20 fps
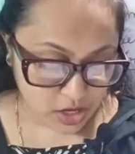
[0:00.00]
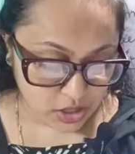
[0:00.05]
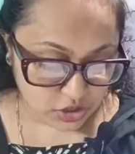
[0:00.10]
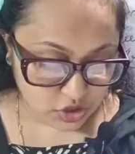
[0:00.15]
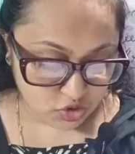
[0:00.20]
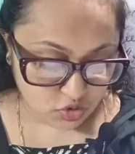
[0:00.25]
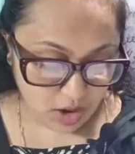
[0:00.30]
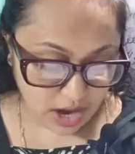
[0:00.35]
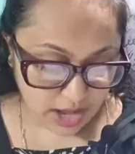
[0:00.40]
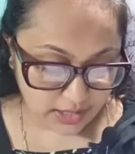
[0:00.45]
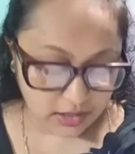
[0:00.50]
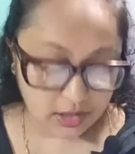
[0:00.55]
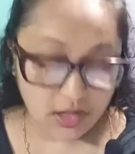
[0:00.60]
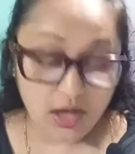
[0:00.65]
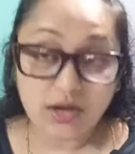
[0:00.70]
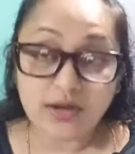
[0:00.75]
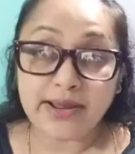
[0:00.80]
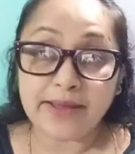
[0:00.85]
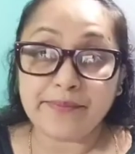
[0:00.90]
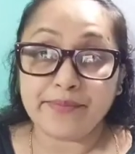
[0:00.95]
So
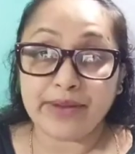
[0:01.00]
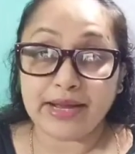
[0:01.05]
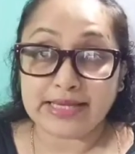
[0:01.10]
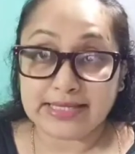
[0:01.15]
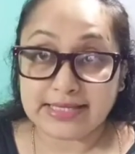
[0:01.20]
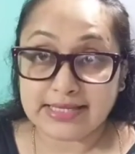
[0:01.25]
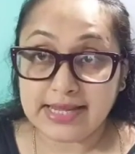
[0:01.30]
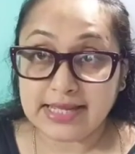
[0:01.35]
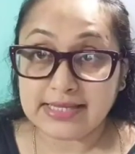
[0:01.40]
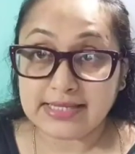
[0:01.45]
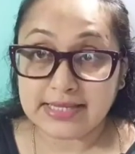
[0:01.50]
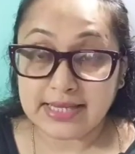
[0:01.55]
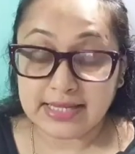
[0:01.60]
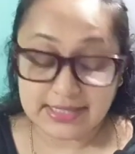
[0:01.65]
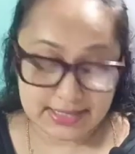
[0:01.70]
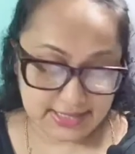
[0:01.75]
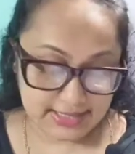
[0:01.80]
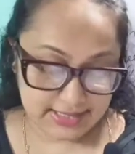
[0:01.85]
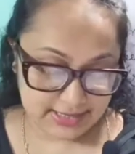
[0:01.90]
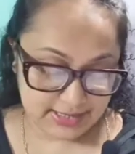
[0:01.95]
under the presidential
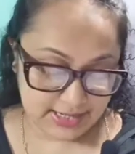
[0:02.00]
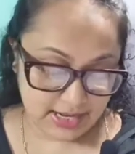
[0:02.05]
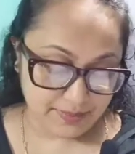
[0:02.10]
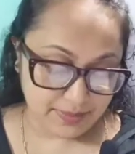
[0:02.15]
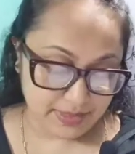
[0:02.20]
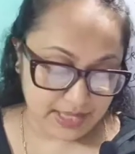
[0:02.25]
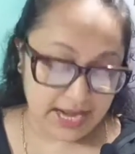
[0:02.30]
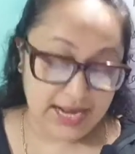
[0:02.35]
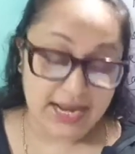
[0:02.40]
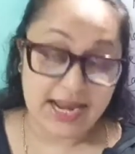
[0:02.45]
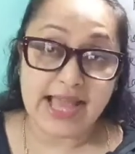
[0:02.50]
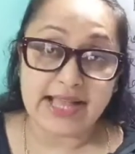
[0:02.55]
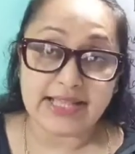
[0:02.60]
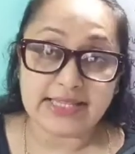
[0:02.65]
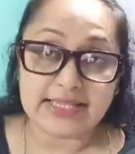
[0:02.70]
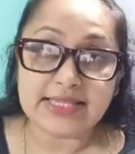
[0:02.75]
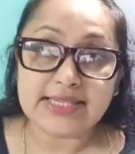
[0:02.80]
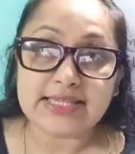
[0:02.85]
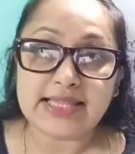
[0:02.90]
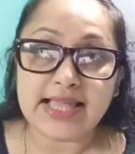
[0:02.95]
system the
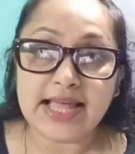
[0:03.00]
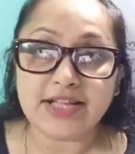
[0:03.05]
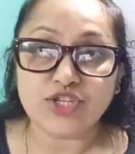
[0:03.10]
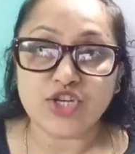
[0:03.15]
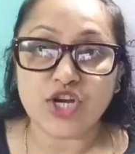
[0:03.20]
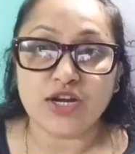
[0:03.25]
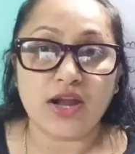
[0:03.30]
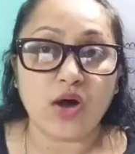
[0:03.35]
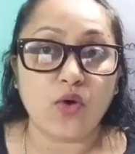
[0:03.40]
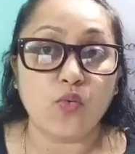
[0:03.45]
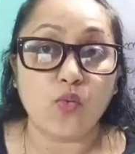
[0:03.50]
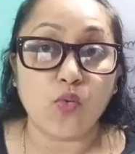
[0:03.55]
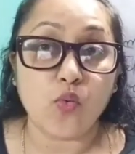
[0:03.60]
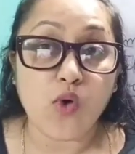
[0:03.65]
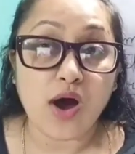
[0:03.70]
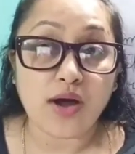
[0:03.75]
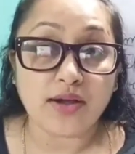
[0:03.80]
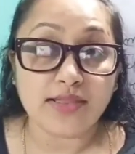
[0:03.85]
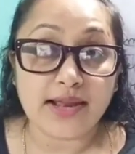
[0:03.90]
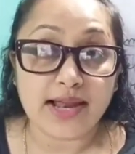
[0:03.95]
legislature, now
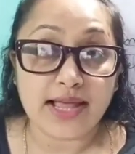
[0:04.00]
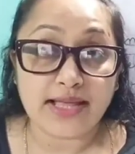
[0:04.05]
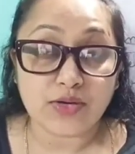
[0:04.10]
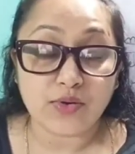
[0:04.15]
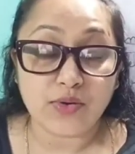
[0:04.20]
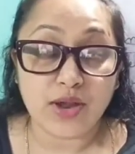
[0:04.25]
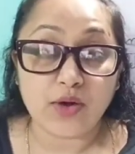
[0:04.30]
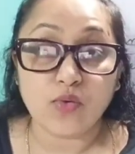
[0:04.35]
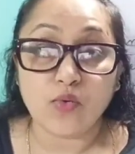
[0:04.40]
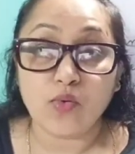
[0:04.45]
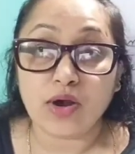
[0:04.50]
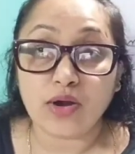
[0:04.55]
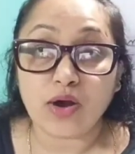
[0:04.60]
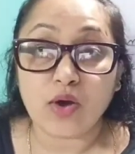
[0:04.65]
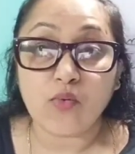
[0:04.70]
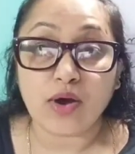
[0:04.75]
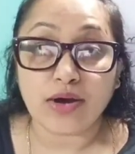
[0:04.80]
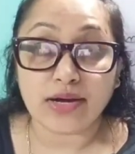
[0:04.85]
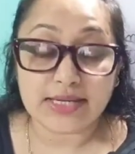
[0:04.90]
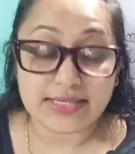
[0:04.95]

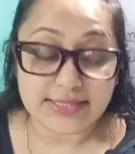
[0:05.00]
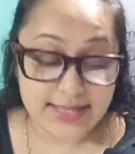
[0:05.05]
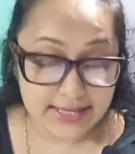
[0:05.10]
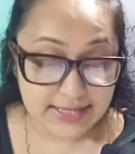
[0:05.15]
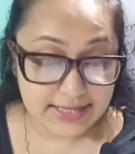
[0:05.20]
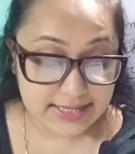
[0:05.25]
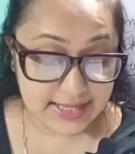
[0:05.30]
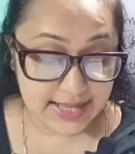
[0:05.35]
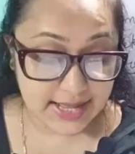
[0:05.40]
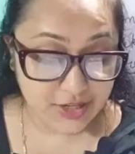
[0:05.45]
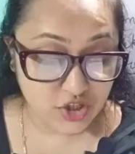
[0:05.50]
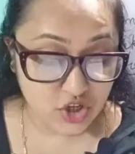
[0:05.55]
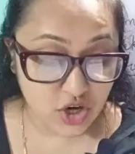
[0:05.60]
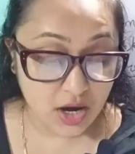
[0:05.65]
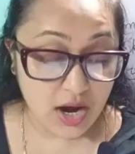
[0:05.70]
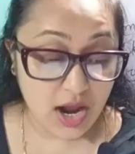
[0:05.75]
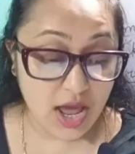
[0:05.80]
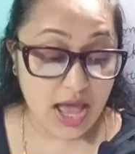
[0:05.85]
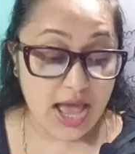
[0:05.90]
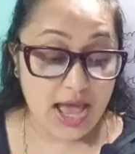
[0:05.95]
what is
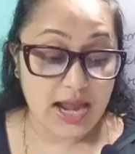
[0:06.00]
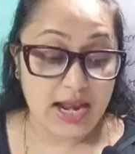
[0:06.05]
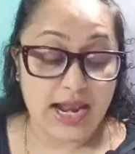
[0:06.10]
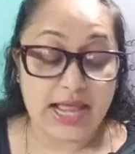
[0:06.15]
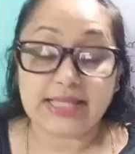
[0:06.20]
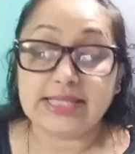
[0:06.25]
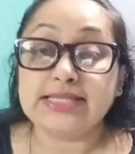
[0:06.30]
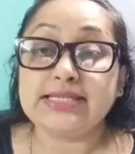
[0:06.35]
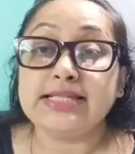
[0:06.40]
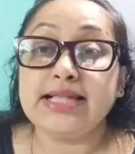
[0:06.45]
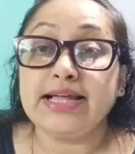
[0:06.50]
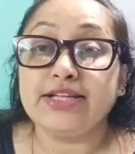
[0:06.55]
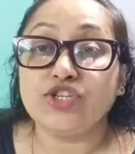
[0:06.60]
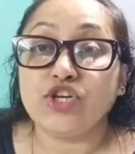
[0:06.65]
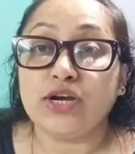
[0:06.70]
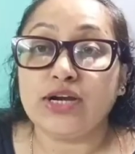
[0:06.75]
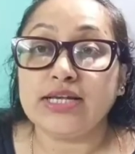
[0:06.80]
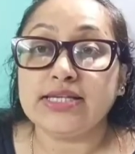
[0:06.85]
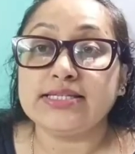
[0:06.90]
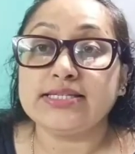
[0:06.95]
legislature?
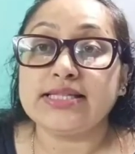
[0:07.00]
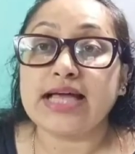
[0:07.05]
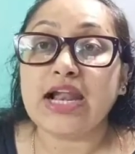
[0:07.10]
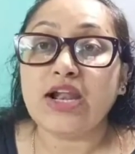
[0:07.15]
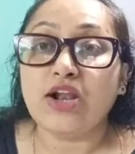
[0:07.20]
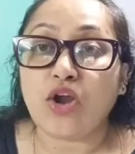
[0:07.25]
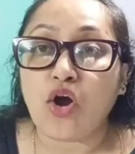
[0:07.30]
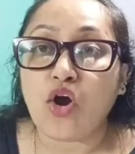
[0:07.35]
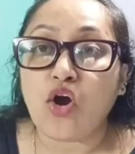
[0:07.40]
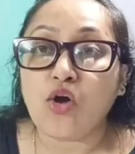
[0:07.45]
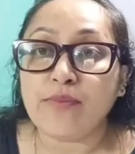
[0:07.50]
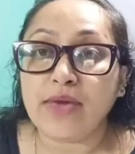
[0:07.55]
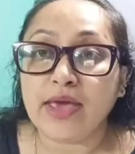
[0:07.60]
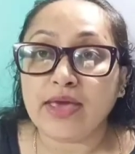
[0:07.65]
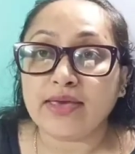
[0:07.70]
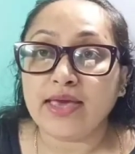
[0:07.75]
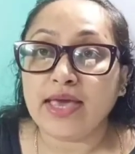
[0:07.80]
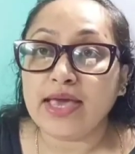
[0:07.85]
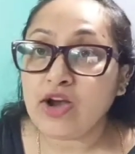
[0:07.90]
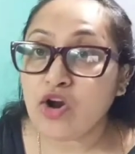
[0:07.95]
Legislature is the law
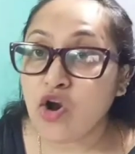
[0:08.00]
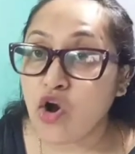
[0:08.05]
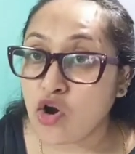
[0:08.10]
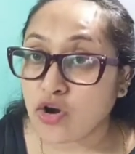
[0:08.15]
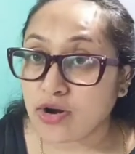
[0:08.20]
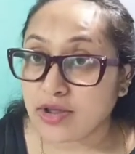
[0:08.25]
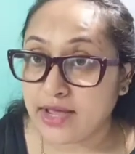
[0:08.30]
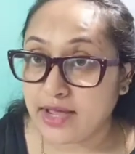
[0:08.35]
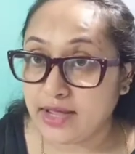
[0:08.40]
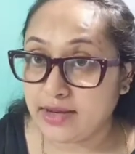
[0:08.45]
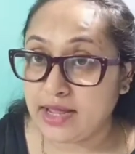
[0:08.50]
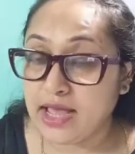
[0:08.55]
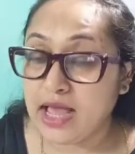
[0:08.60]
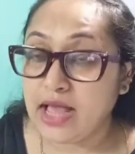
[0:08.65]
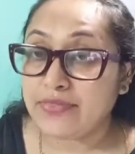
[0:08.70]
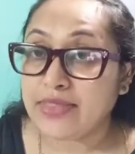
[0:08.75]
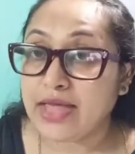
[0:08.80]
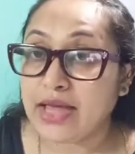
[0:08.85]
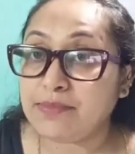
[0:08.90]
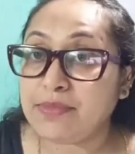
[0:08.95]
making organ.
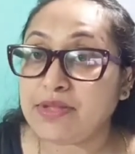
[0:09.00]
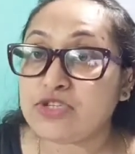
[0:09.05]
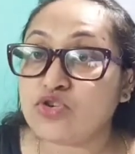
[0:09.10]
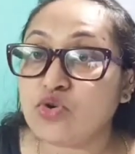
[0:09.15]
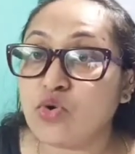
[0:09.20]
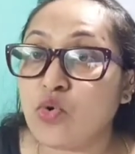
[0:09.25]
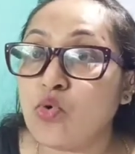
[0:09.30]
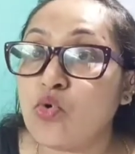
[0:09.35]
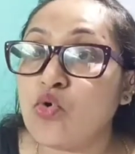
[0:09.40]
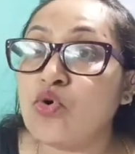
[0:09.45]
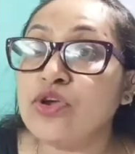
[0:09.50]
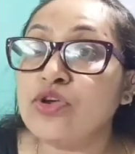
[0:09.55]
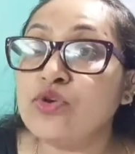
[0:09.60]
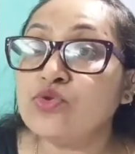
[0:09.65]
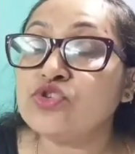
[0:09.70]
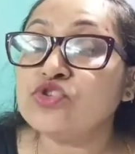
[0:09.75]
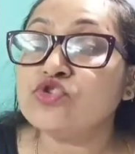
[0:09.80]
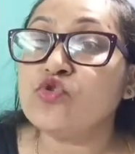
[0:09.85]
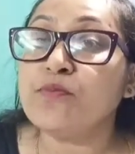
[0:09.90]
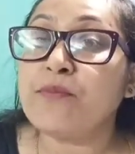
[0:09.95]
That means who
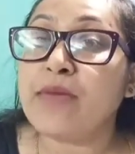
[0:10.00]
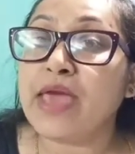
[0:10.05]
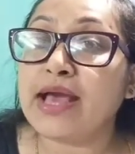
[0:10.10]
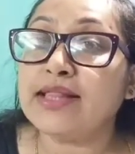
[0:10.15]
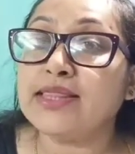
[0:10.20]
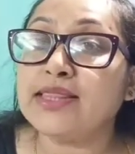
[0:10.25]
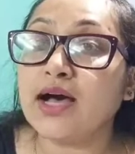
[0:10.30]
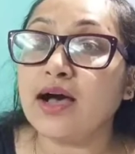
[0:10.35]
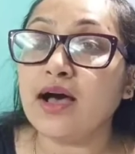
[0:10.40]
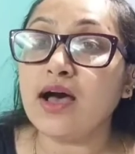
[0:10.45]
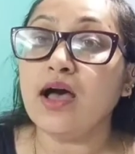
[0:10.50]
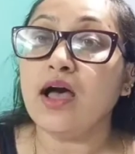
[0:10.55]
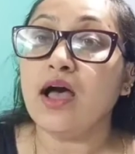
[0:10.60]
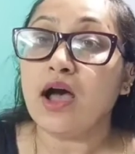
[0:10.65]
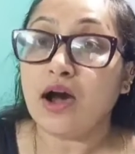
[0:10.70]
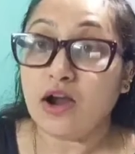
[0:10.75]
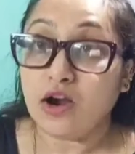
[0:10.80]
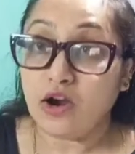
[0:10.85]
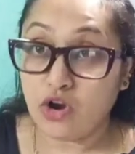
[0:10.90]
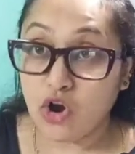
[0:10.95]
used to make the
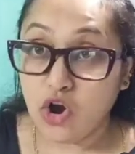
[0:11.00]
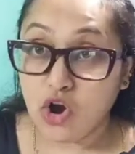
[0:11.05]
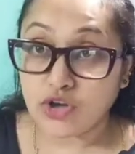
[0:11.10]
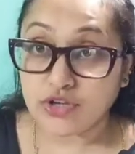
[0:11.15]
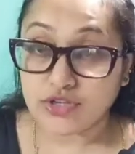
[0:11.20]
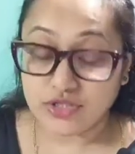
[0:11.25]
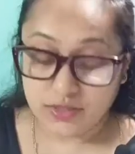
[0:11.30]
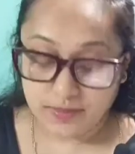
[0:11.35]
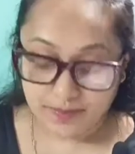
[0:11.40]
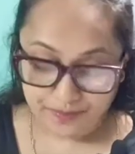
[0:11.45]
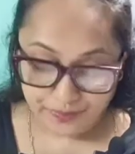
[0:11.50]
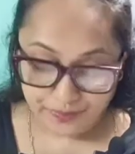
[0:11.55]
laws.